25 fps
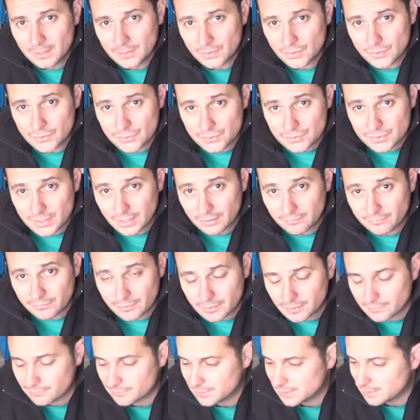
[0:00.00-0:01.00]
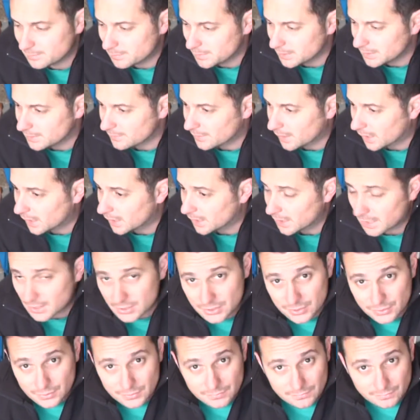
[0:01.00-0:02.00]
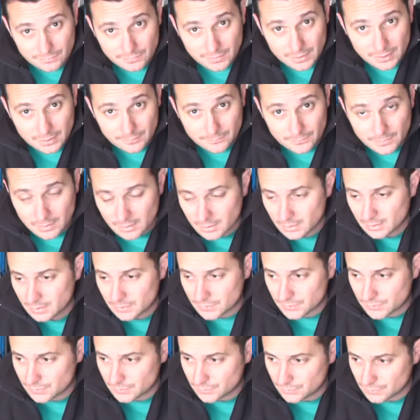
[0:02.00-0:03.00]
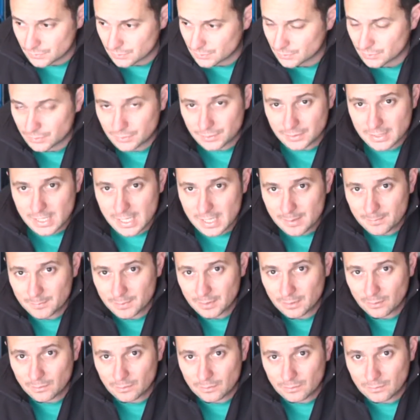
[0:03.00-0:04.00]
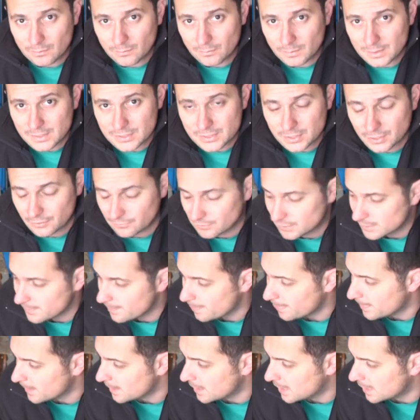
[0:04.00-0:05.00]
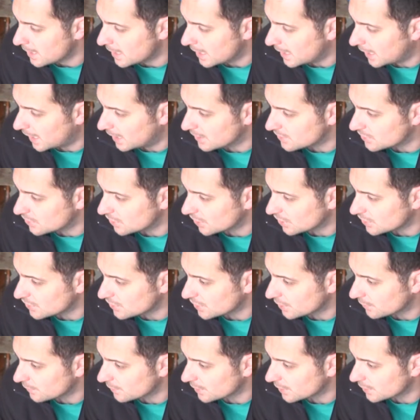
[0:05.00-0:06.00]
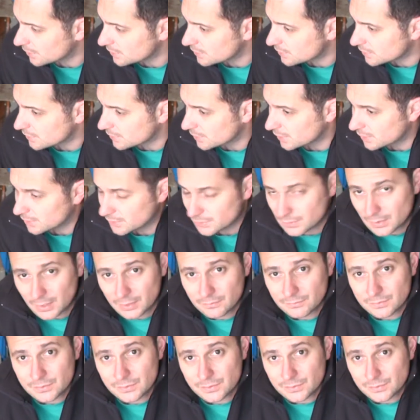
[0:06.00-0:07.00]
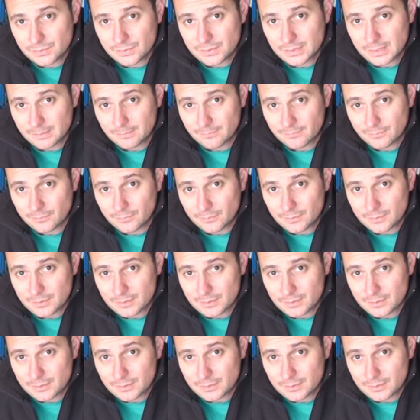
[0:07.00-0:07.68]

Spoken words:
Use your cell phone if need be. I actually use the video to do a good little once over. And so yeah, so now we're going to go over to step 4.